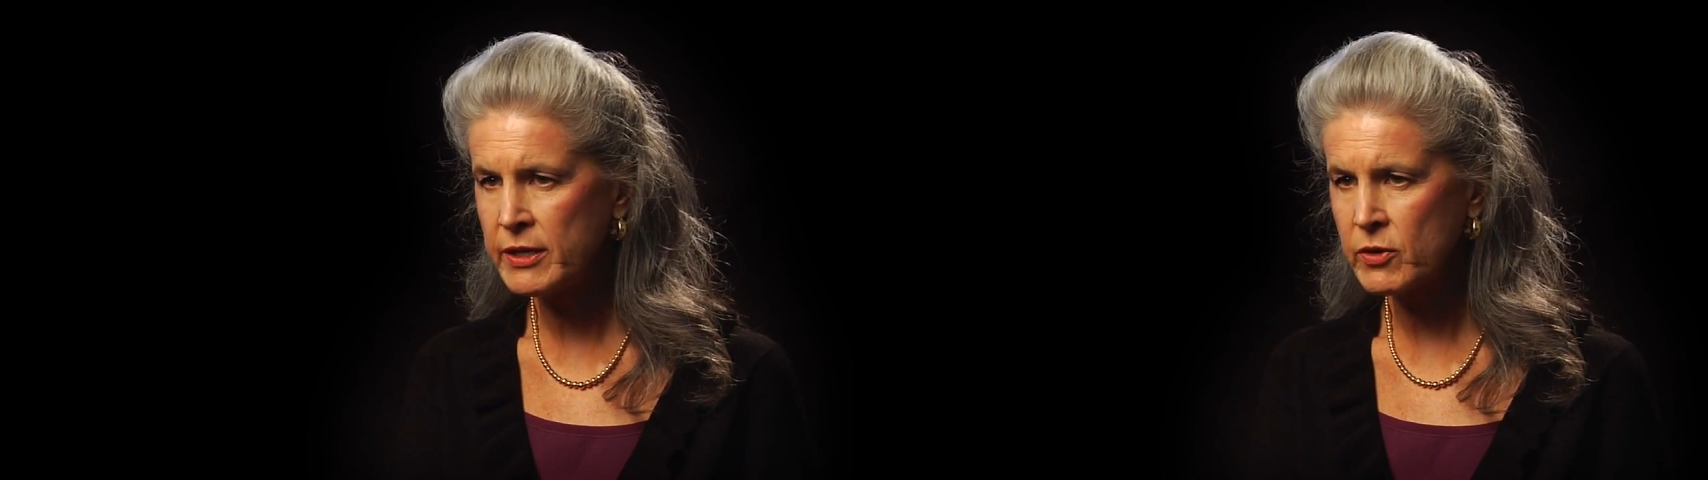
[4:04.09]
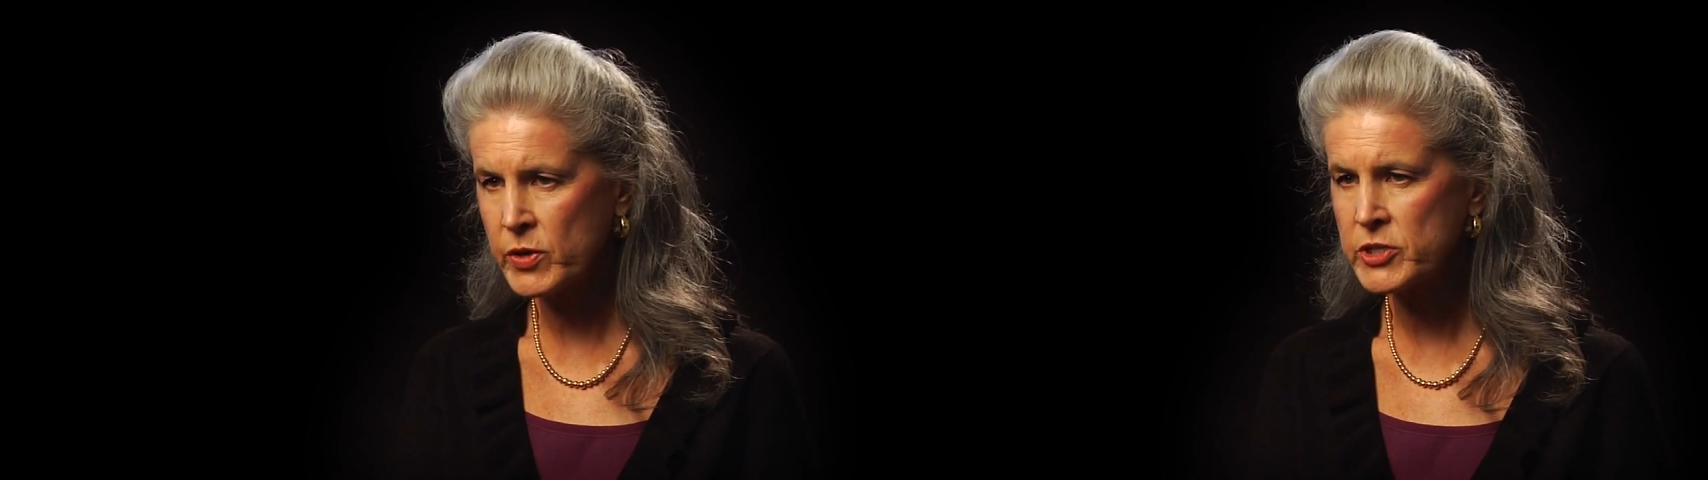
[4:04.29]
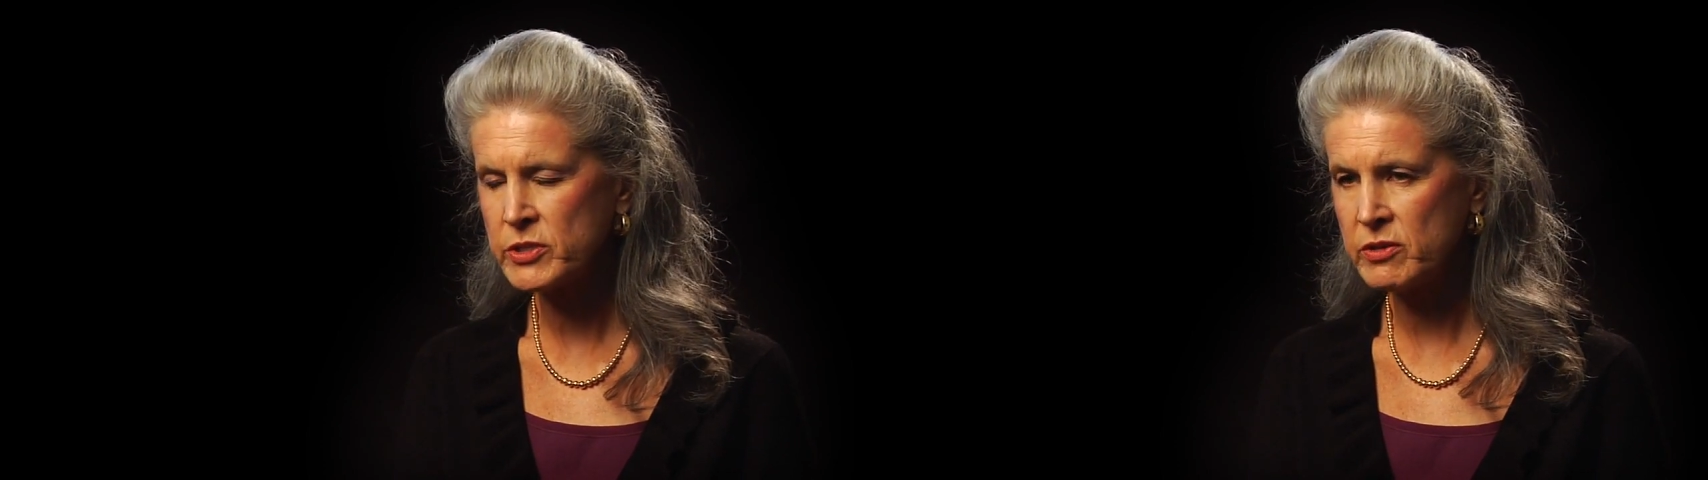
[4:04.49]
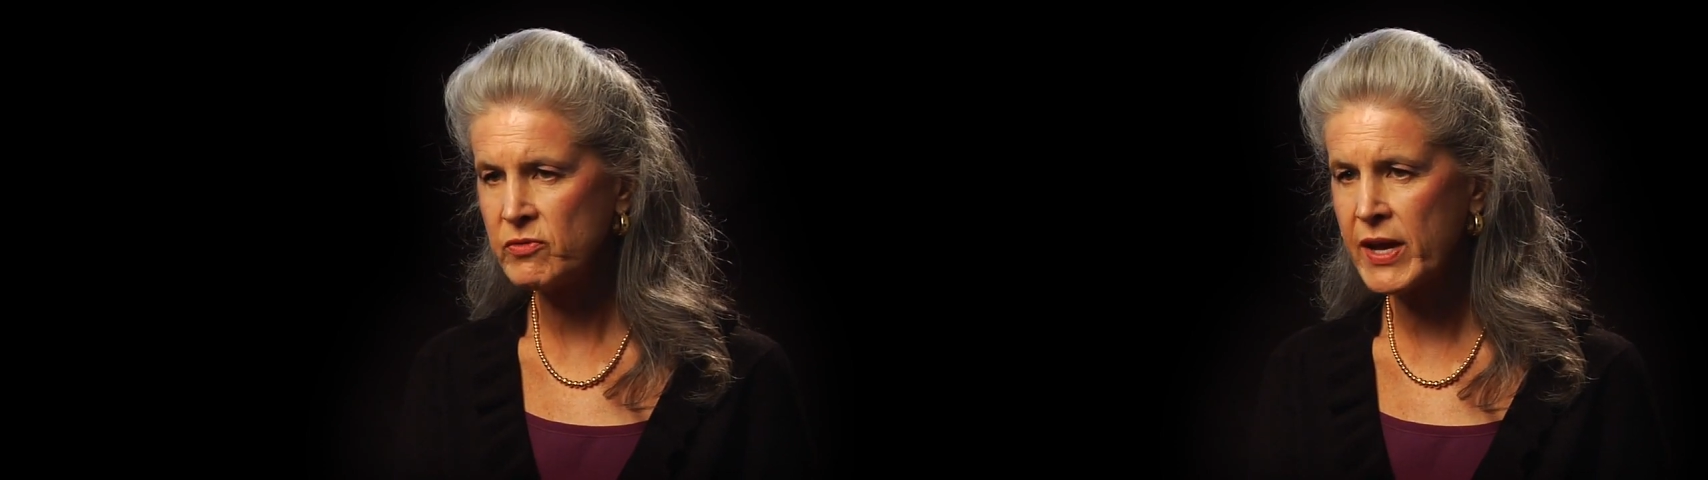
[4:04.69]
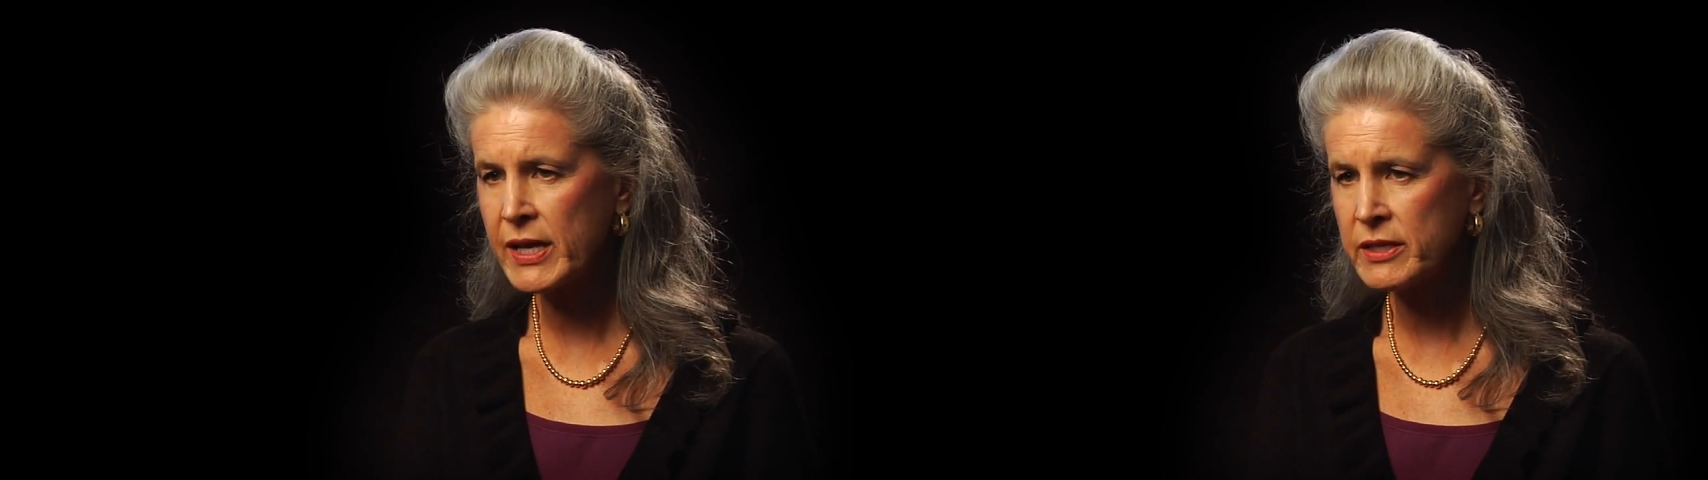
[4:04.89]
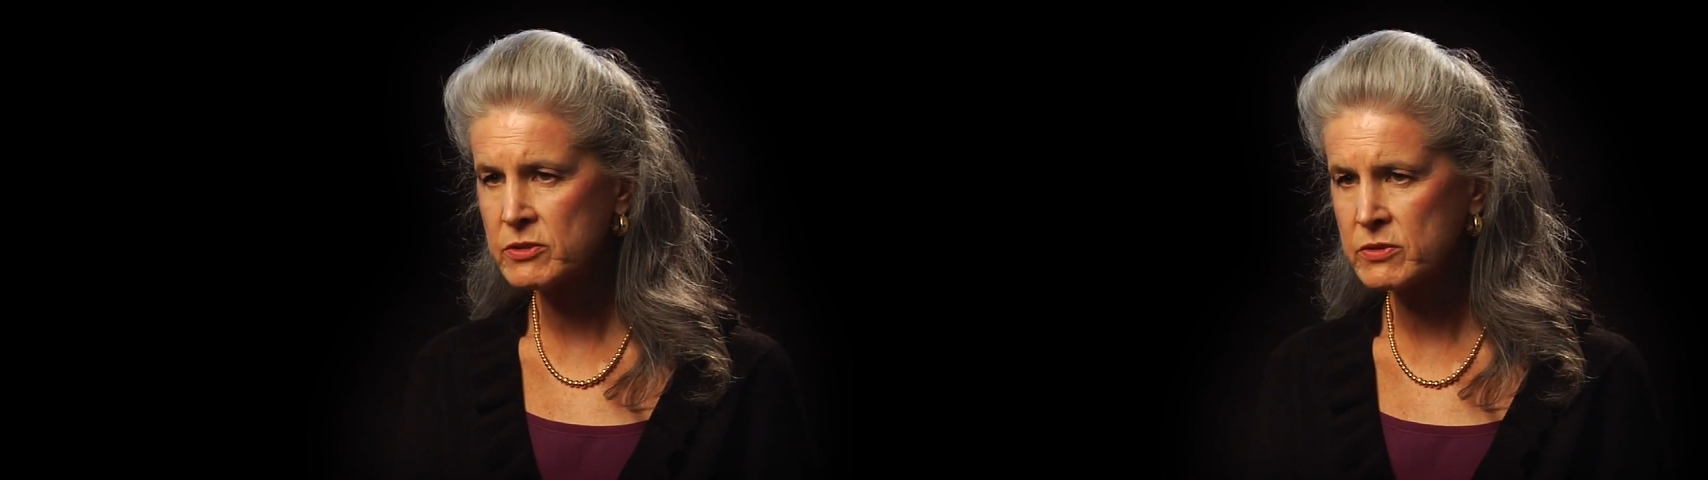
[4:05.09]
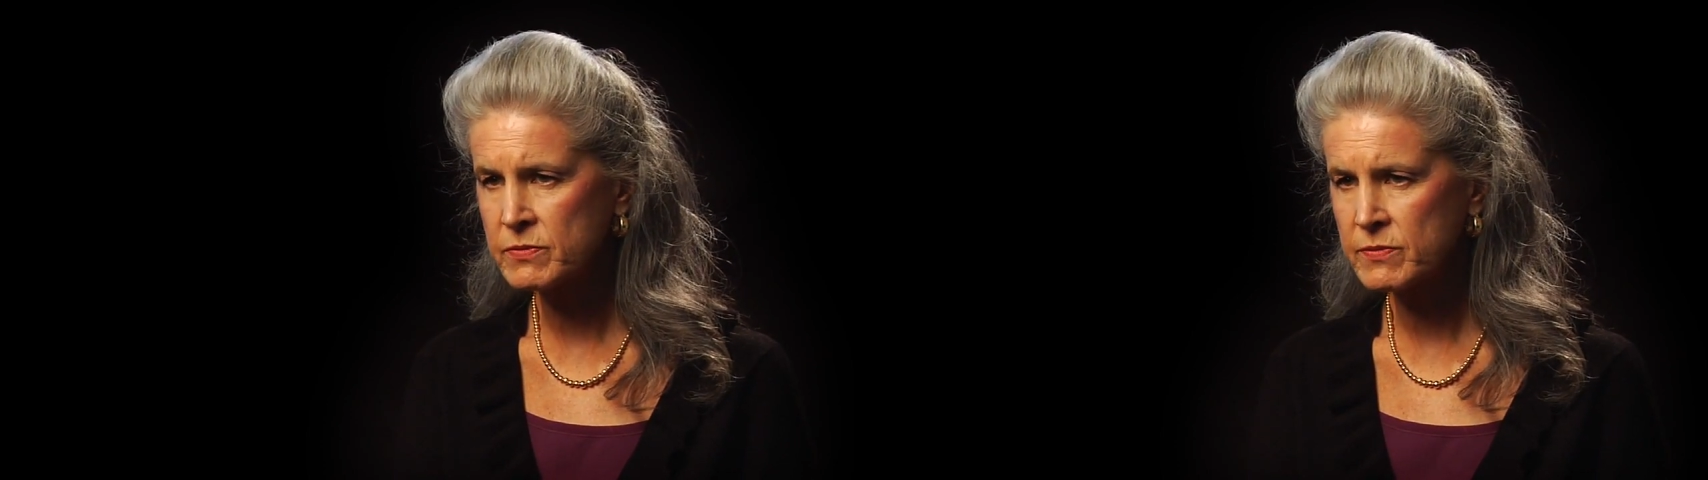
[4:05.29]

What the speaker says: aggression and violence.